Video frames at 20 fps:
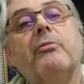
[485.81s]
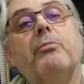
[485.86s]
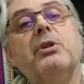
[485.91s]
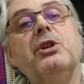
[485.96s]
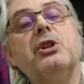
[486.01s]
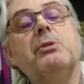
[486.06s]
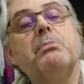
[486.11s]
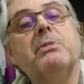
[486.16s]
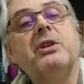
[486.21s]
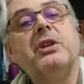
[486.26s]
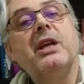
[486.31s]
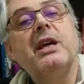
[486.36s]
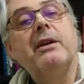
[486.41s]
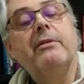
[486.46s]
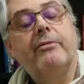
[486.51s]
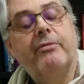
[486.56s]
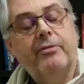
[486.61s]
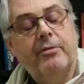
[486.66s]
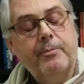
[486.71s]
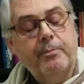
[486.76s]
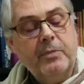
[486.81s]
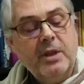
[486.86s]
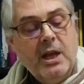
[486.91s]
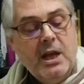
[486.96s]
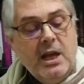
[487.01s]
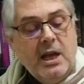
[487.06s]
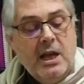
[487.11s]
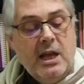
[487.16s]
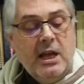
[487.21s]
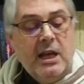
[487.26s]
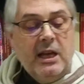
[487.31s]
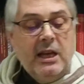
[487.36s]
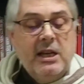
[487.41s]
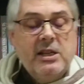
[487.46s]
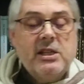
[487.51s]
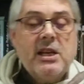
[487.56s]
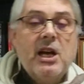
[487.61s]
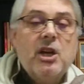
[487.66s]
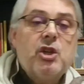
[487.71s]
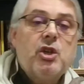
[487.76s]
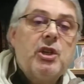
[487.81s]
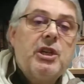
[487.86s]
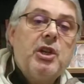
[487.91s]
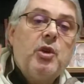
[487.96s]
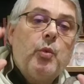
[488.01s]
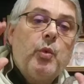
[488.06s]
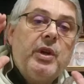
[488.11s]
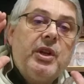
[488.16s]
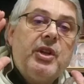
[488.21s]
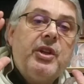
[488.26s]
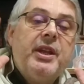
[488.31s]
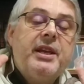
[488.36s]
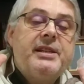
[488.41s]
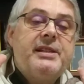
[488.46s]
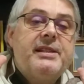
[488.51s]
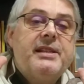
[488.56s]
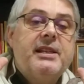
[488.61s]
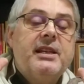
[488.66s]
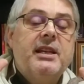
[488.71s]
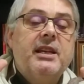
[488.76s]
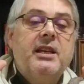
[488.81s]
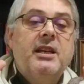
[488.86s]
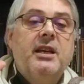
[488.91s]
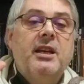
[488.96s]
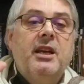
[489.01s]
Bhishmadev is actually witnessing